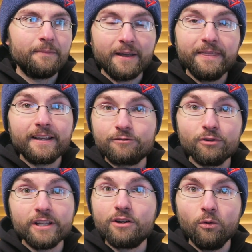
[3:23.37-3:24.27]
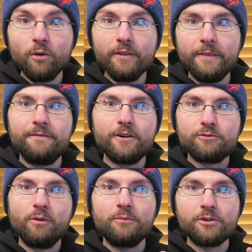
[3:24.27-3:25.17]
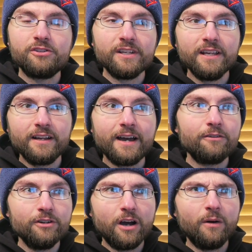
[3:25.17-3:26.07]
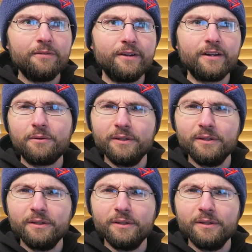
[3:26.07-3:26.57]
I think it's really cool that the first one we're seeing I don't know if they're gonna